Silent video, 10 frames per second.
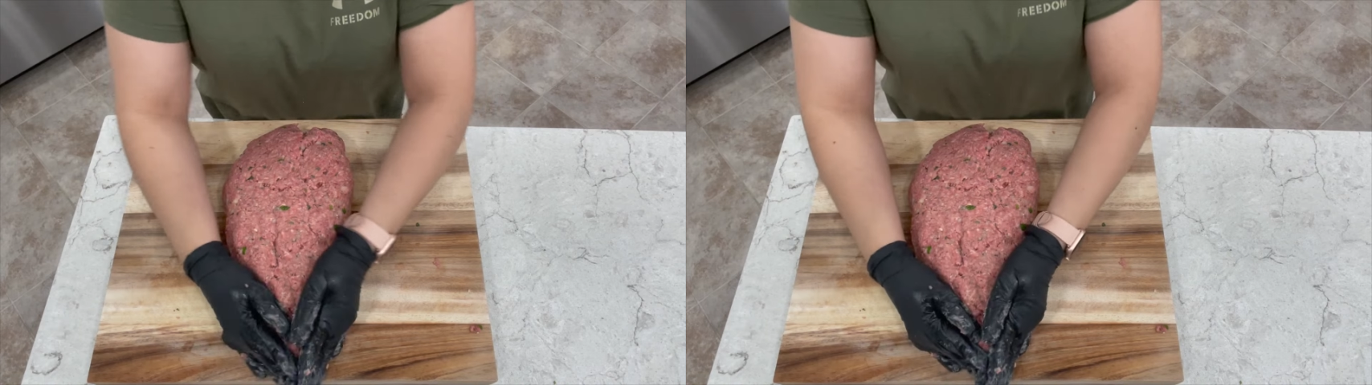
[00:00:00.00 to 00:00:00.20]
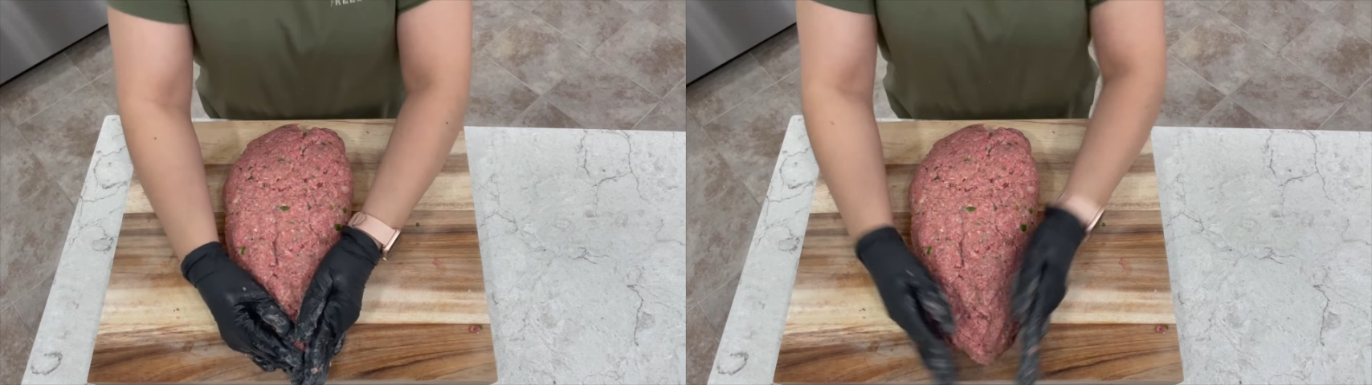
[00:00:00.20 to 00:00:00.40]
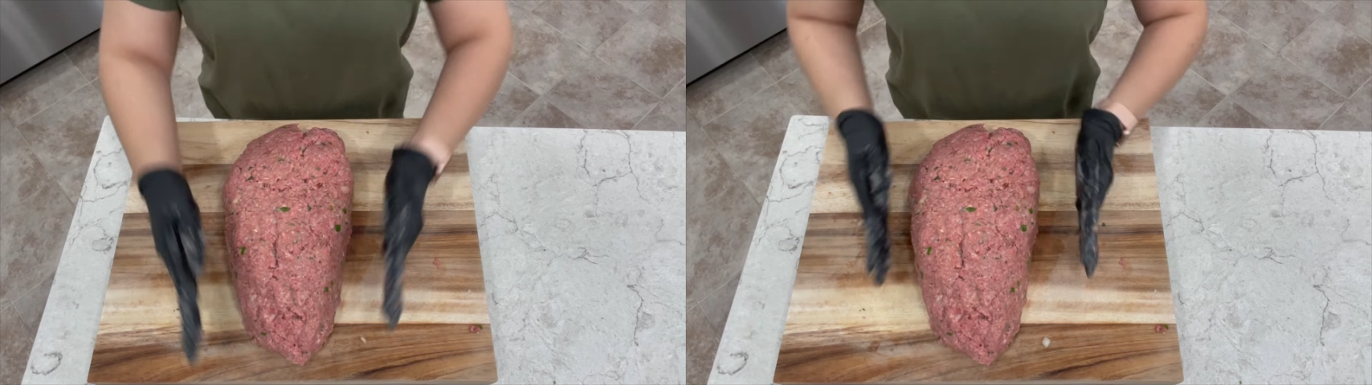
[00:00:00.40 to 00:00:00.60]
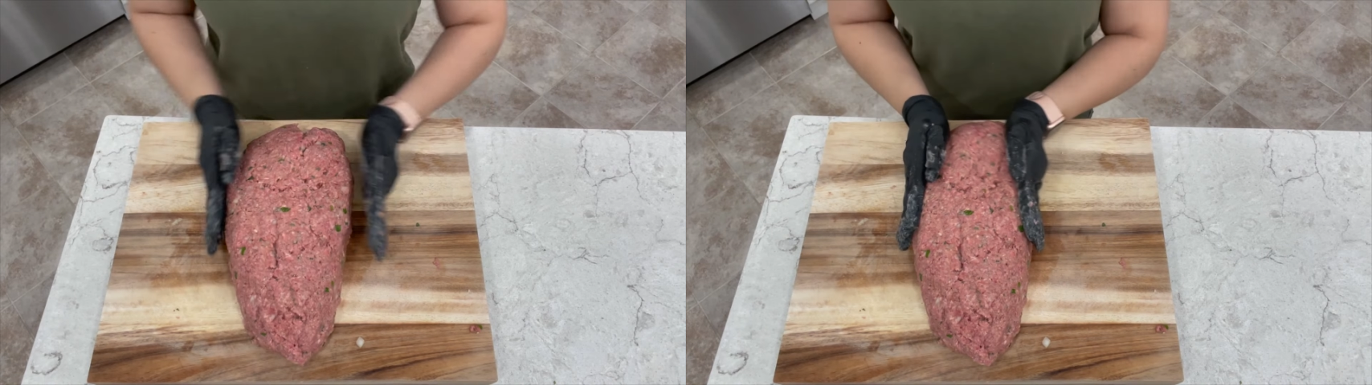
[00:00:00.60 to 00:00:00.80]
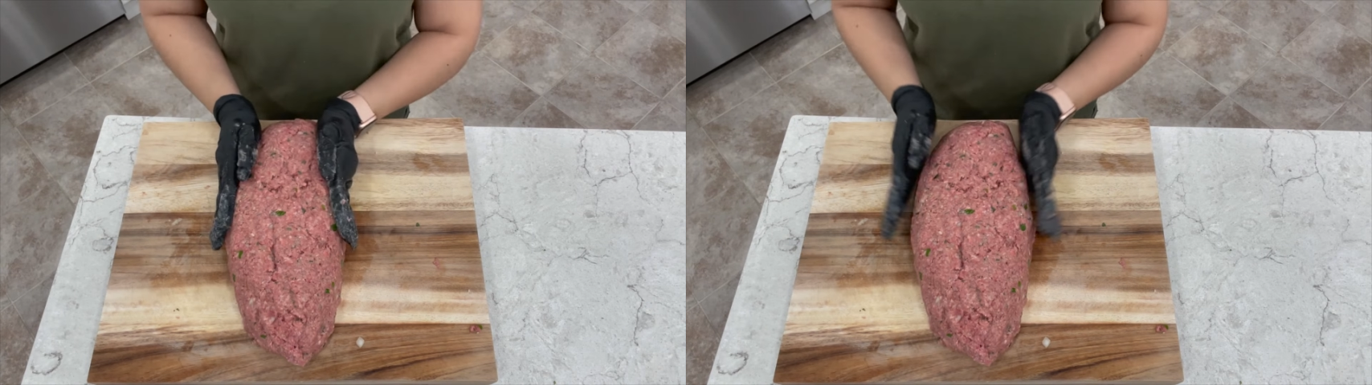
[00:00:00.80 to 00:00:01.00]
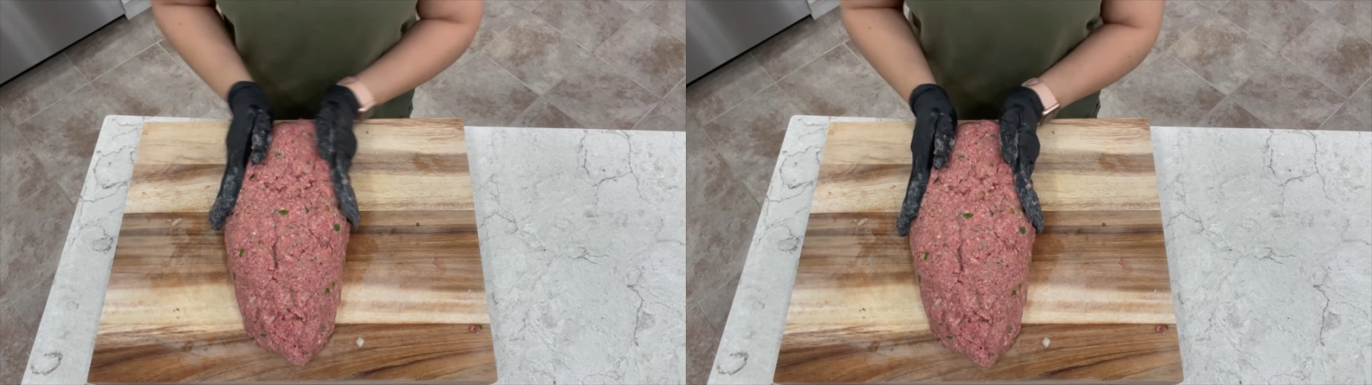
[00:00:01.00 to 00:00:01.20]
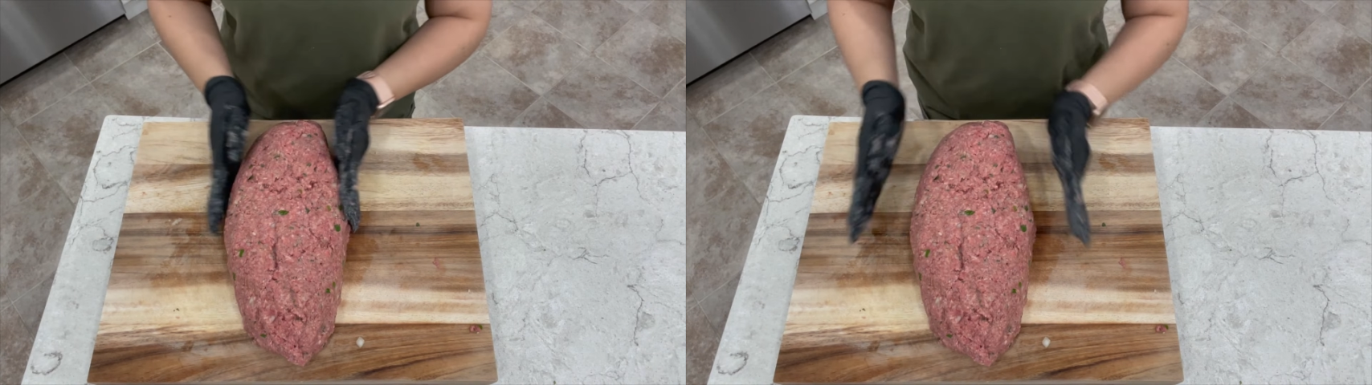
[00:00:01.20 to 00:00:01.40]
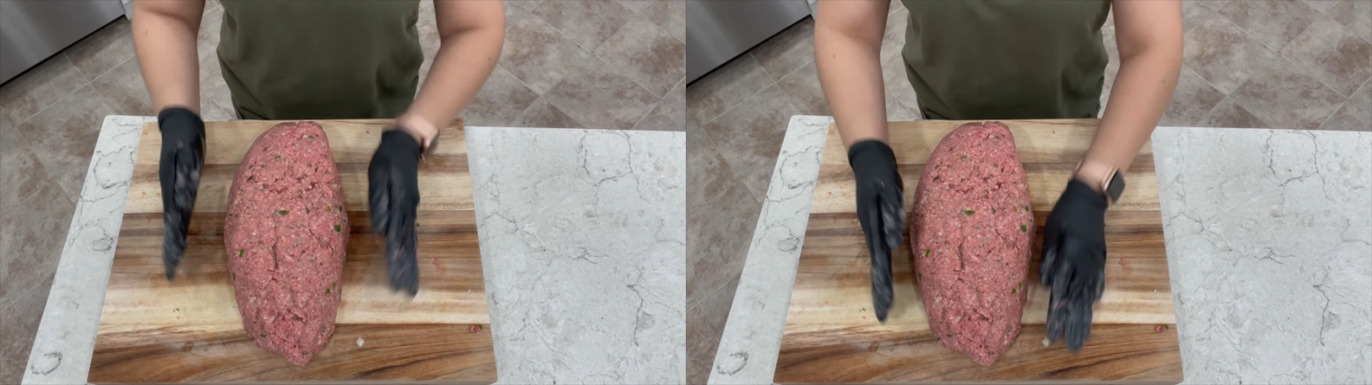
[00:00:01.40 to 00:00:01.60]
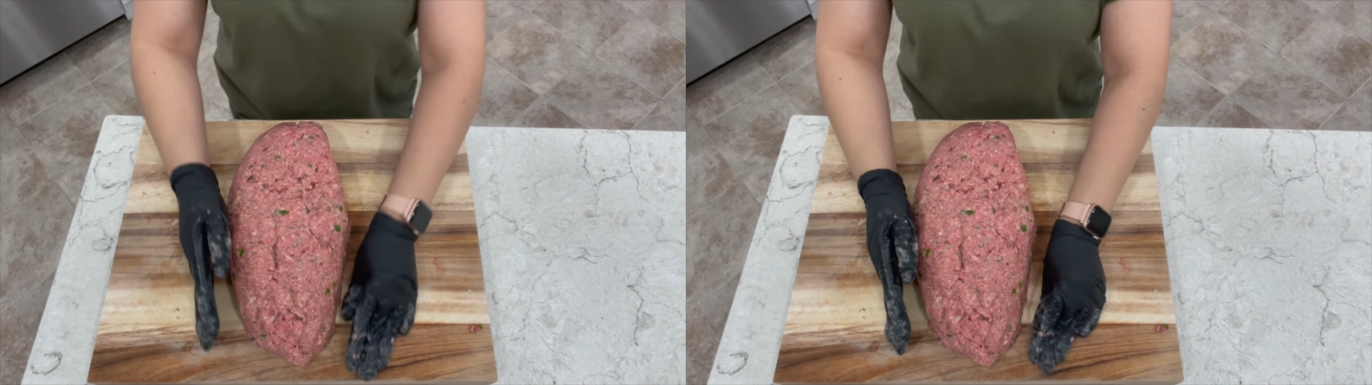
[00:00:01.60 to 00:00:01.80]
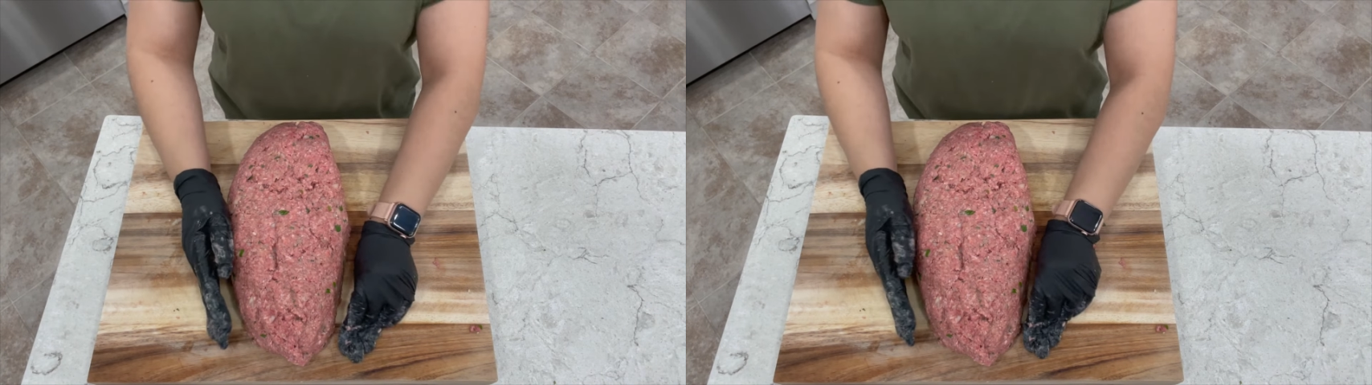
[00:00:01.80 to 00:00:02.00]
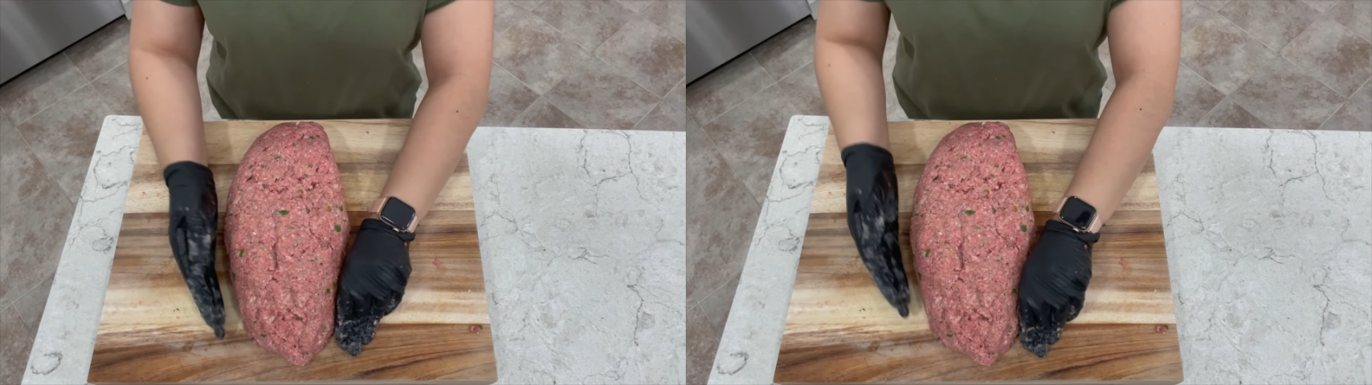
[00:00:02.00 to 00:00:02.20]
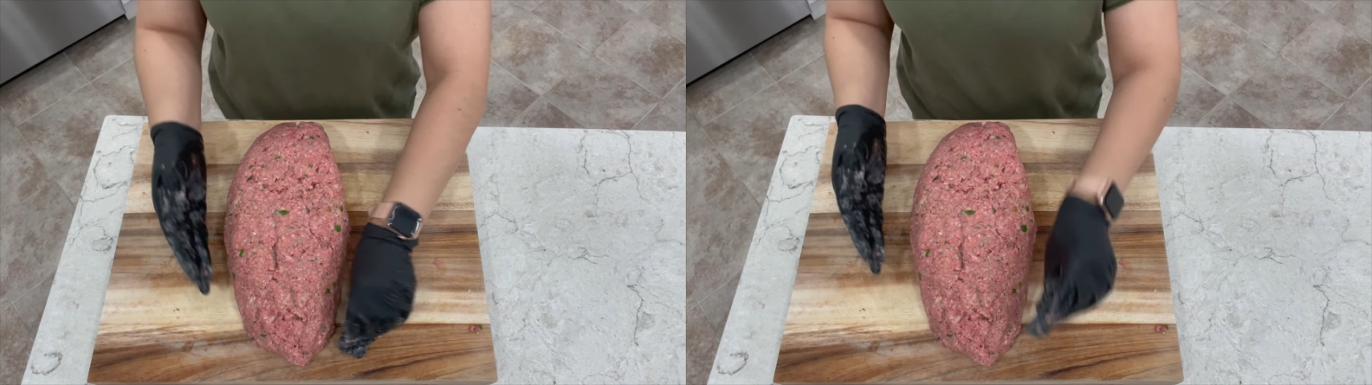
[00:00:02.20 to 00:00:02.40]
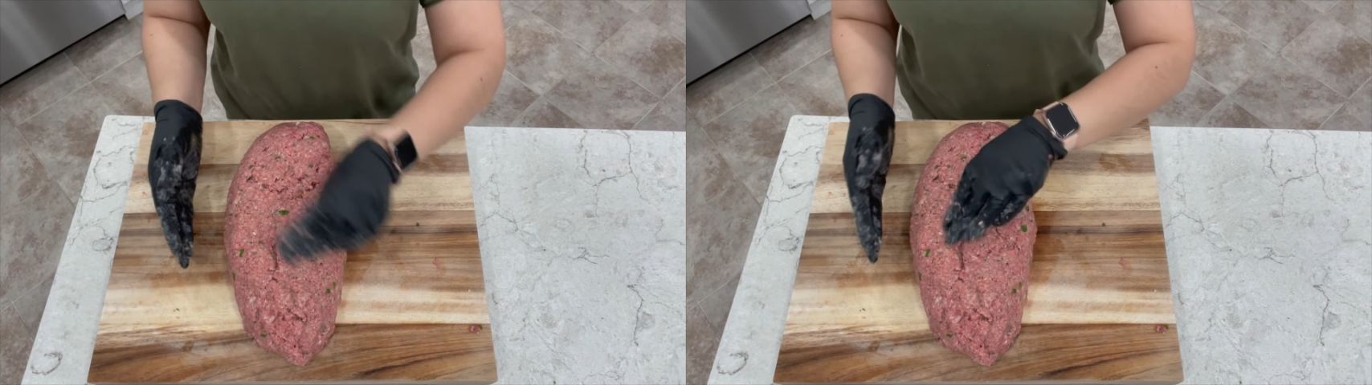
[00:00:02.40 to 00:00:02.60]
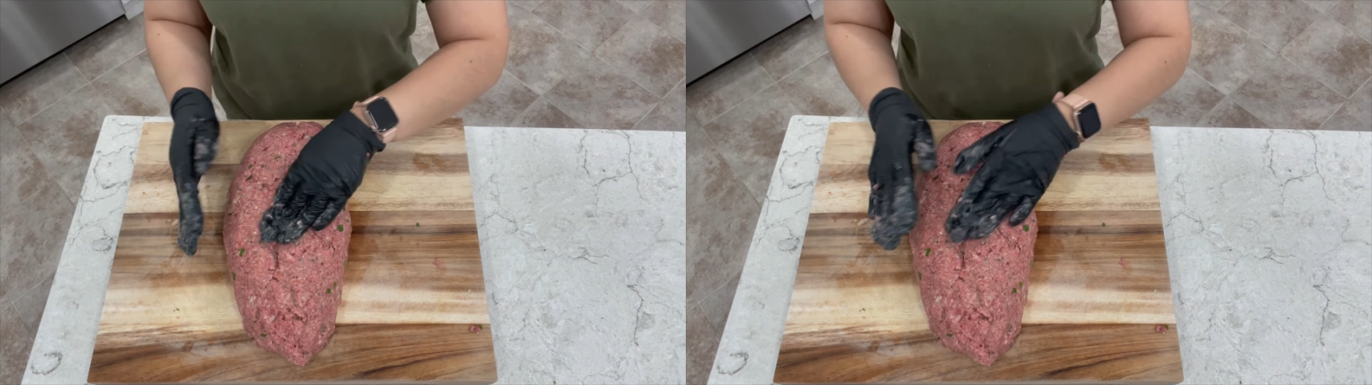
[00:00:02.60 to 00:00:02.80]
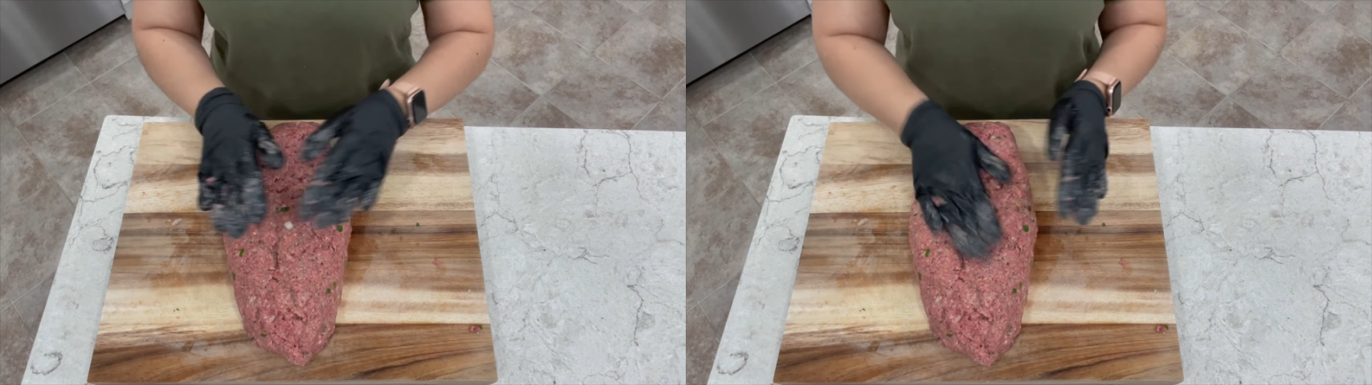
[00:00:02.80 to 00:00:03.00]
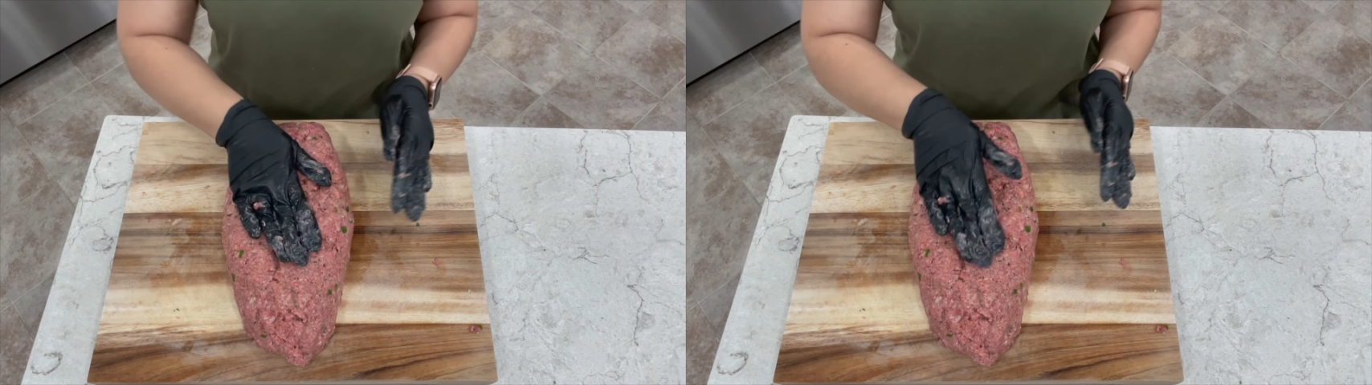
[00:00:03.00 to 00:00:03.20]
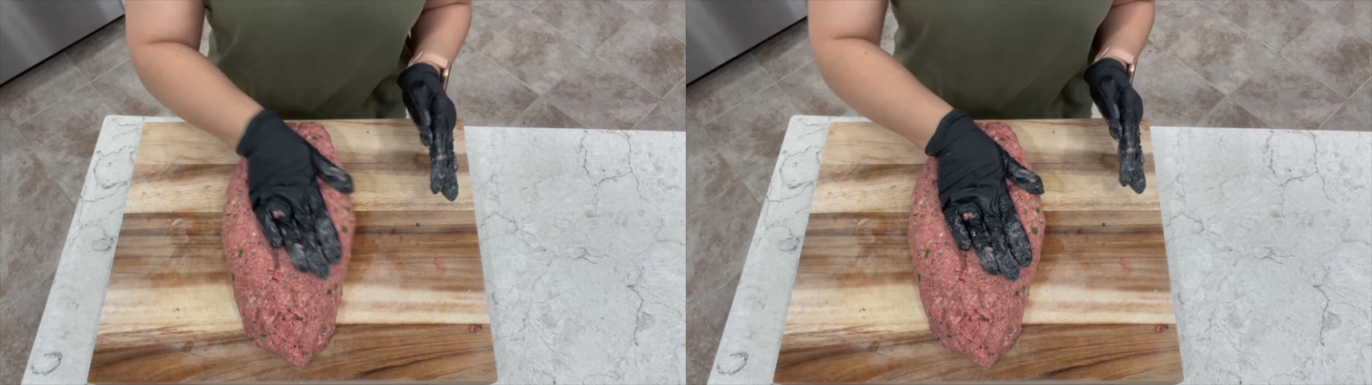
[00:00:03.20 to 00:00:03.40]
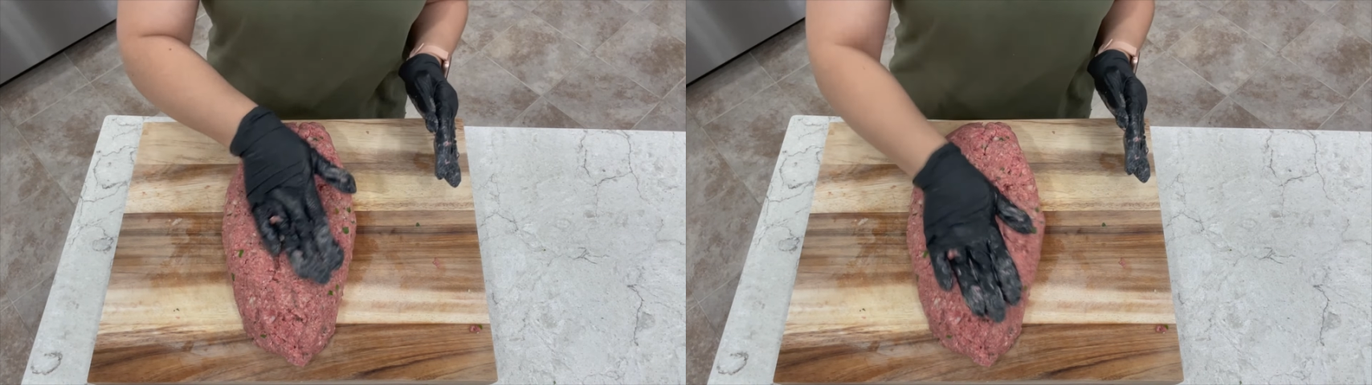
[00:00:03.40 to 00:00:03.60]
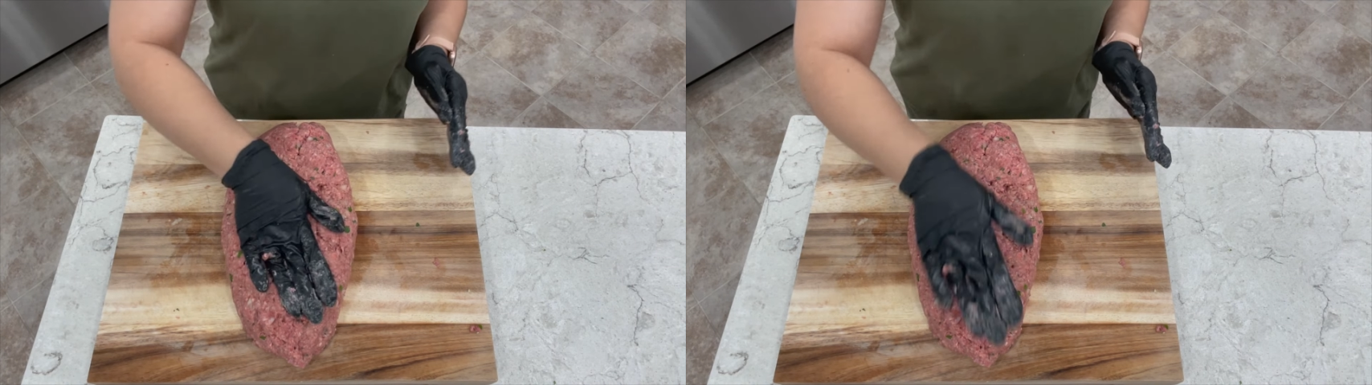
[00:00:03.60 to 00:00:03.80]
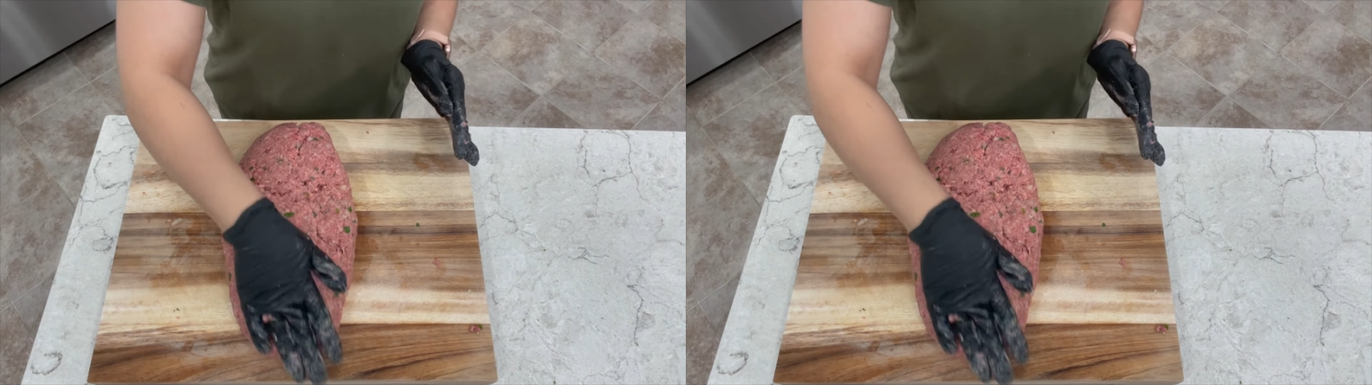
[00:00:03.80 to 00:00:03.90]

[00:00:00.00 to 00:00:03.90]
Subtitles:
Nobody's mouth can be seen.